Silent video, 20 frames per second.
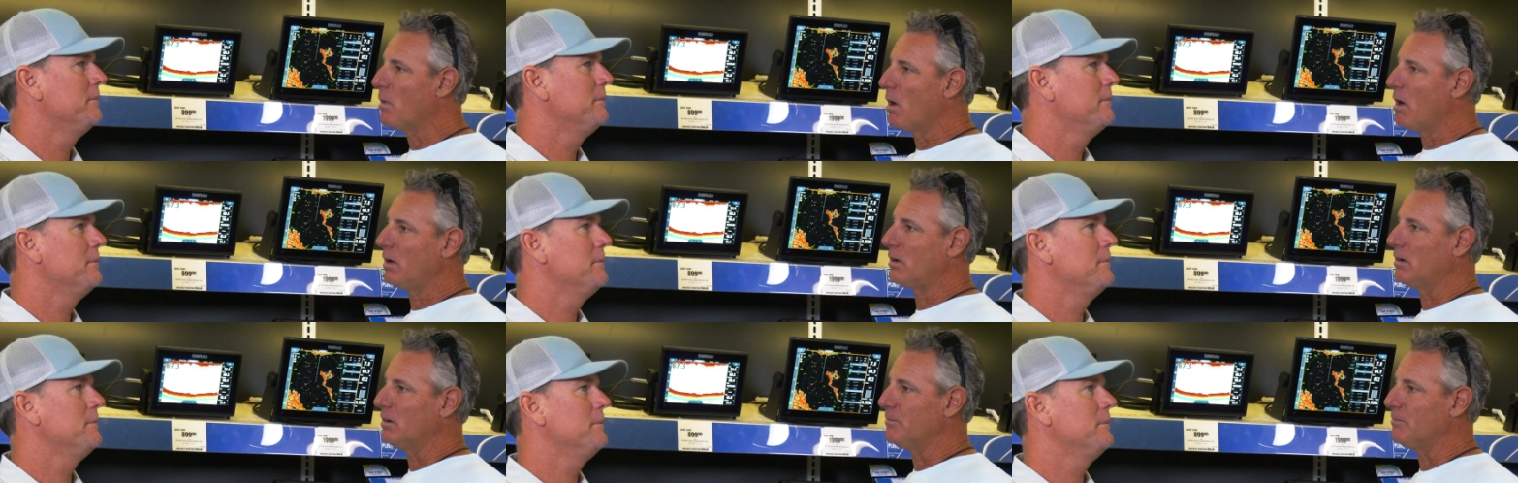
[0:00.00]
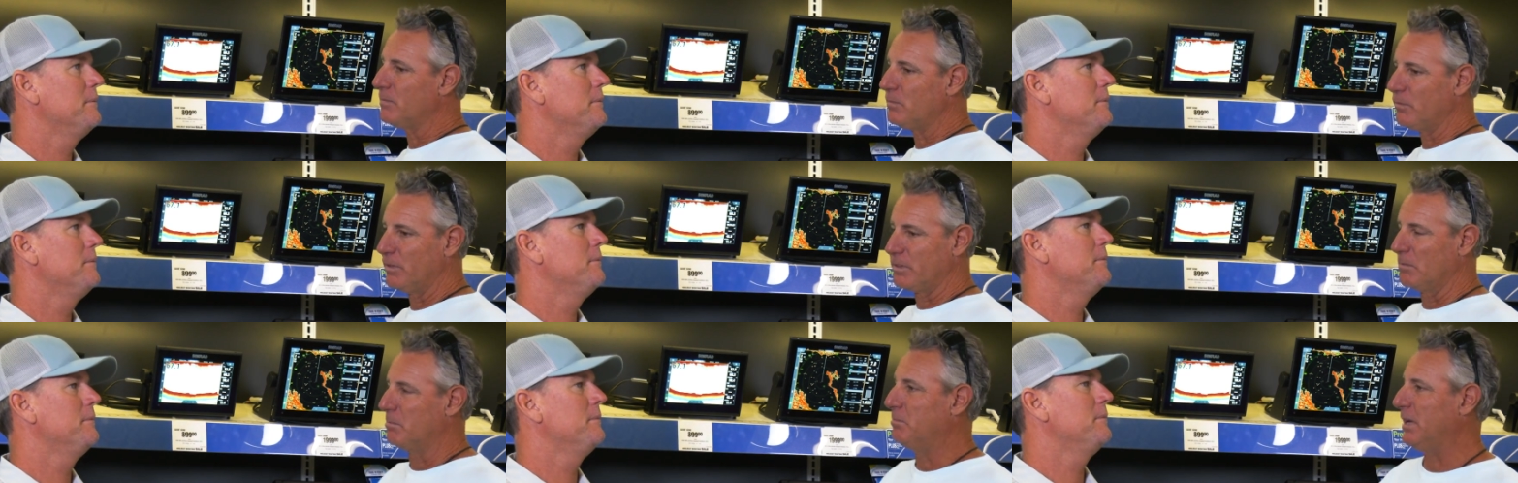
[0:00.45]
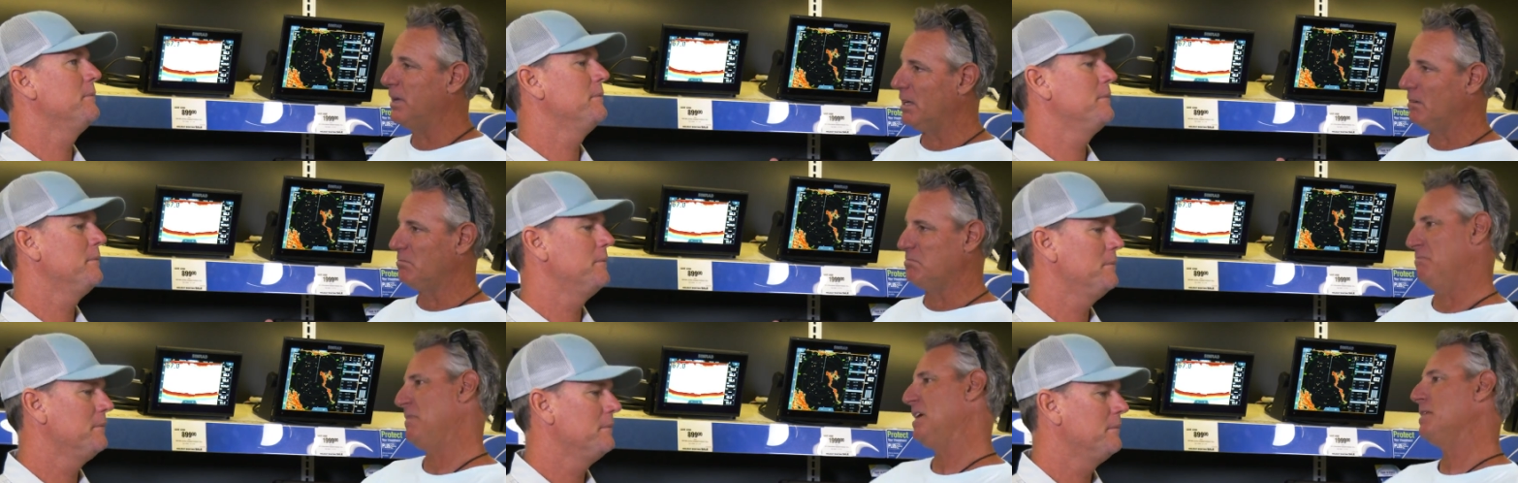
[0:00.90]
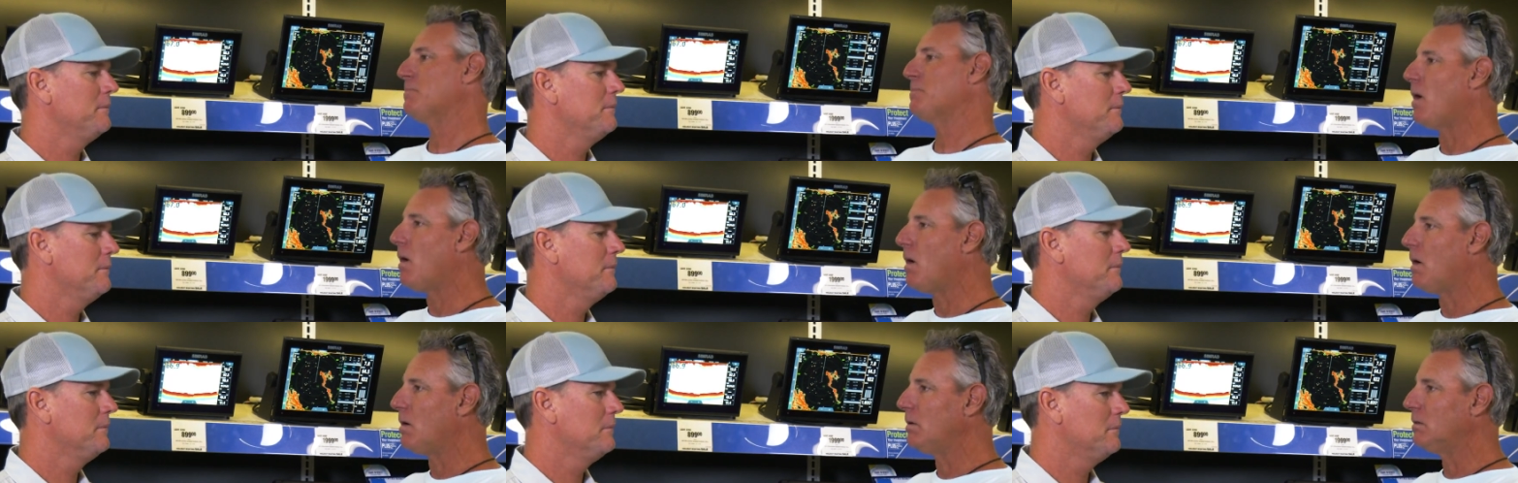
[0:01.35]
Speaker 1: mark them with a big
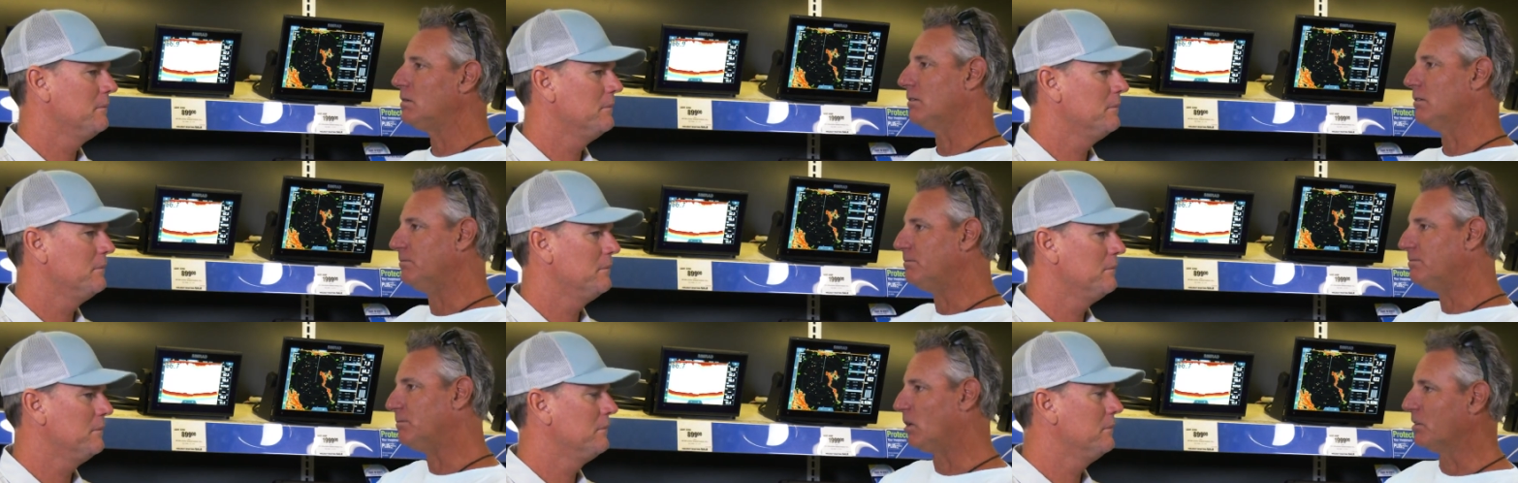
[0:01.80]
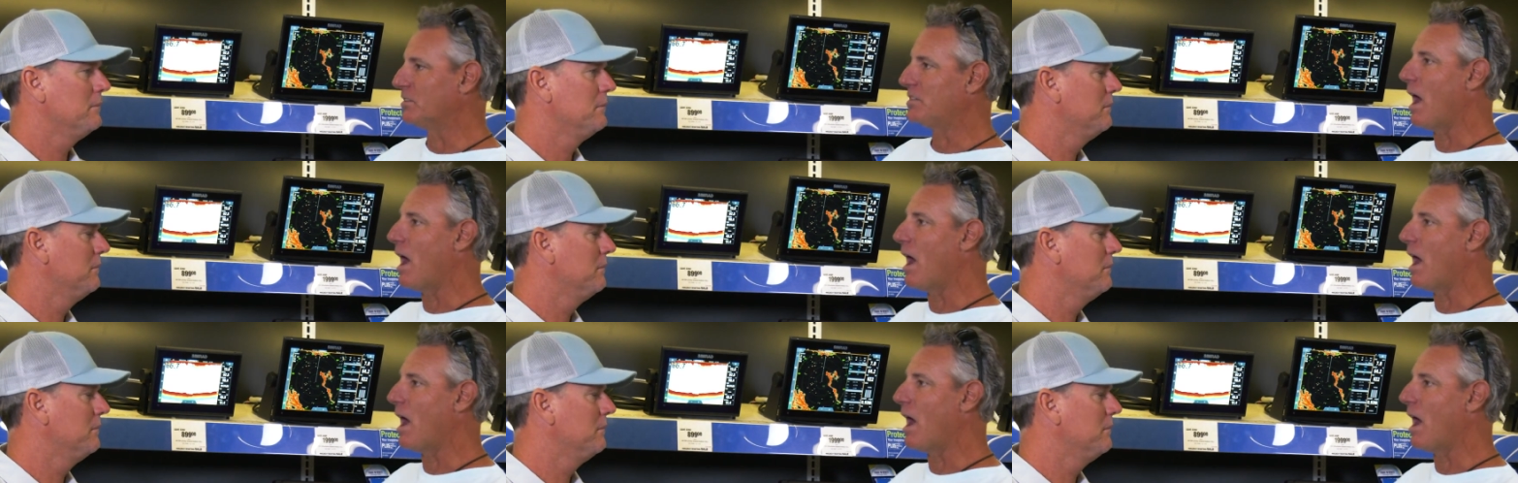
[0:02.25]
meatball on